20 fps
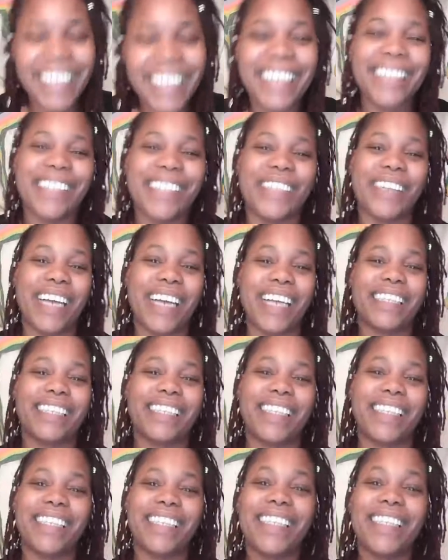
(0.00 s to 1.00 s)
so you guys
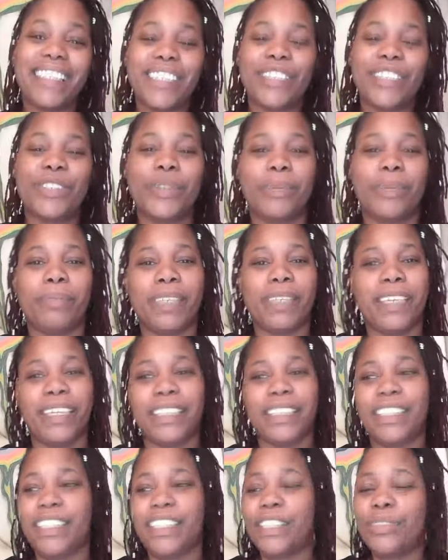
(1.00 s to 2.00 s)
can listen to it,
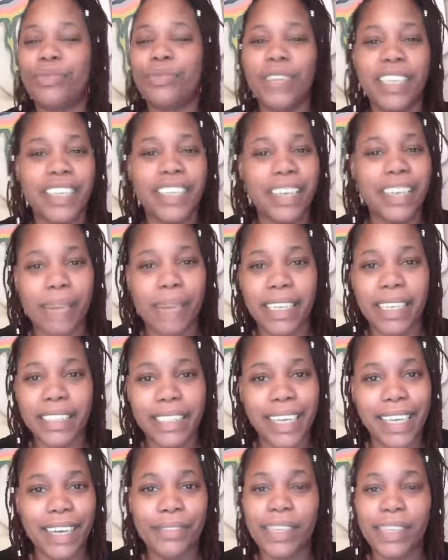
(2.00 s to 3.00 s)
because just reading it
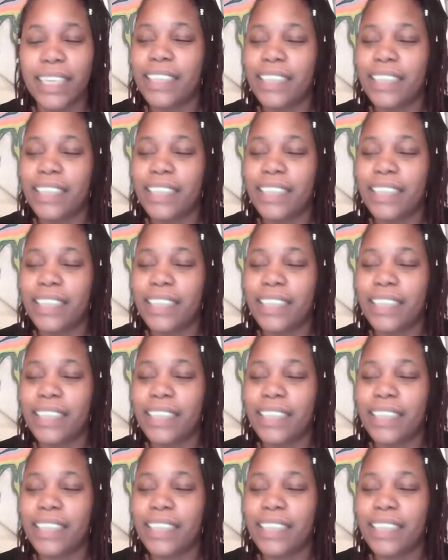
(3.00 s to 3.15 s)
myself